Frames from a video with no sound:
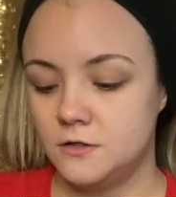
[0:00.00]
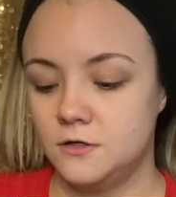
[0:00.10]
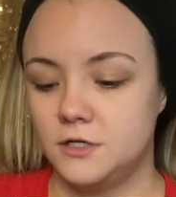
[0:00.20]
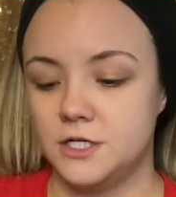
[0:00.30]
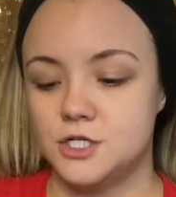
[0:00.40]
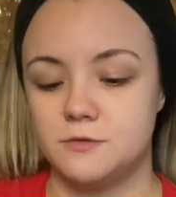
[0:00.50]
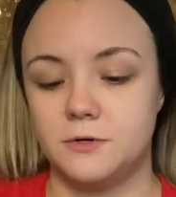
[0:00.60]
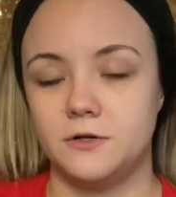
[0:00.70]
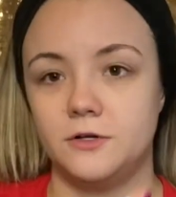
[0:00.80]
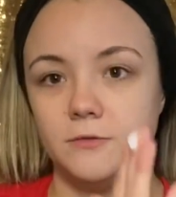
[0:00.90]
And I just put
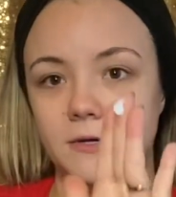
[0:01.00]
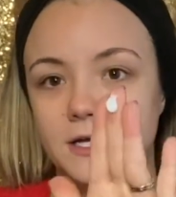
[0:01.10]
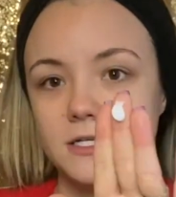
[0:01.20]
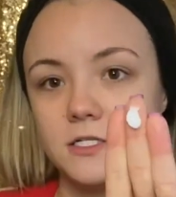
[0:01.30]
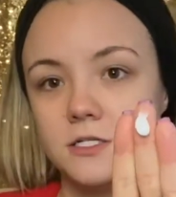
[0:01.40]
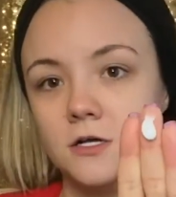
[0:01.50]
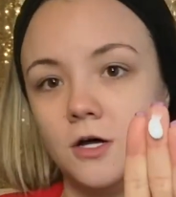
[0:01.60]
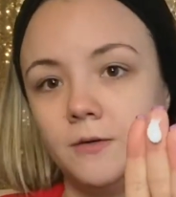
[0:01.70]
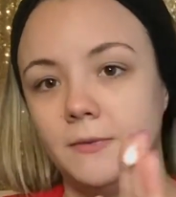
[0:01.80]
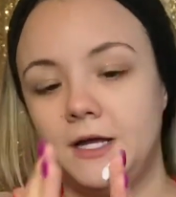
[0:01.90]
a little bit
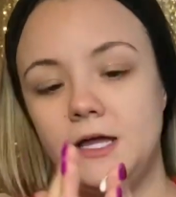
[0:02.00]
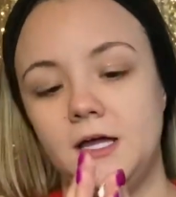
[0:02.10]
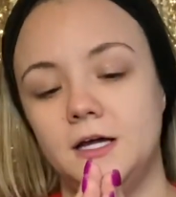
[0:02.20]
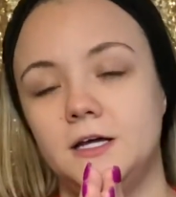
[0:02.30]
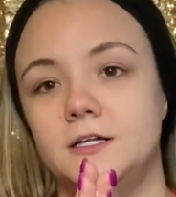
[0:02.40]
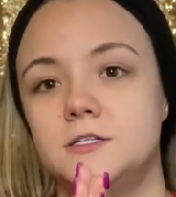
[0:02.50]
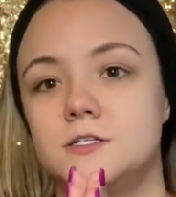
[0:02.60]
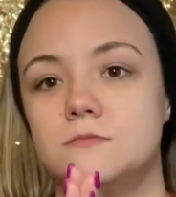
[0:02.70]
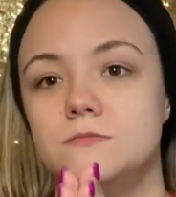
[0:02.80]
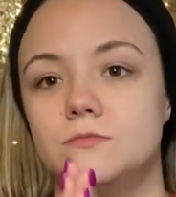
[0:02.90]
on my
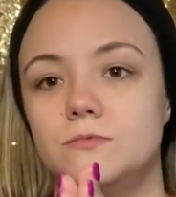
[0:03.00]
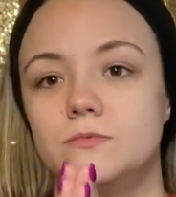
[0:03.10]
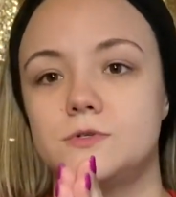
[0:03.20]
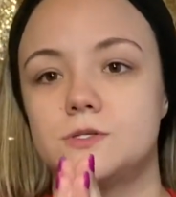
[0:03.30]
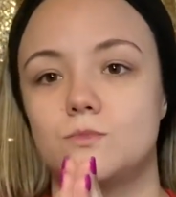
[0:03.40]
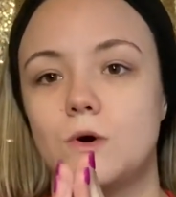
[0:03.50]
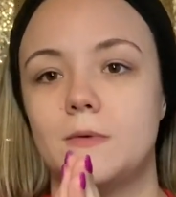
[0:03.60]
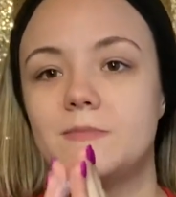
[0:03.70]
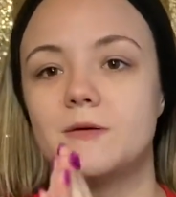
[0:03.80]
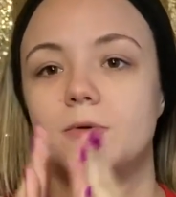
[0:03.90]
hands, just warm
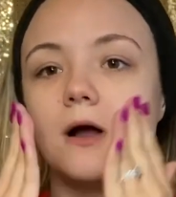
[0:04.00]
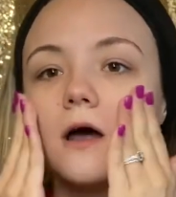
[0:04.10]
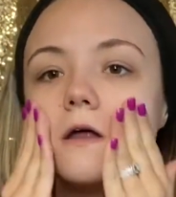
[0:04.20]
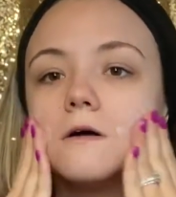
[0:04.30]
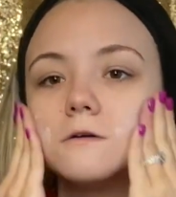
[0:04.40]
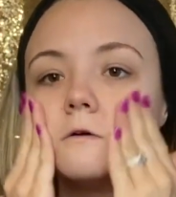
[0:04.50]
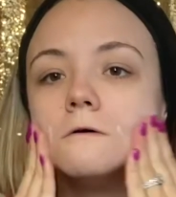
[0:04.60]
up the product,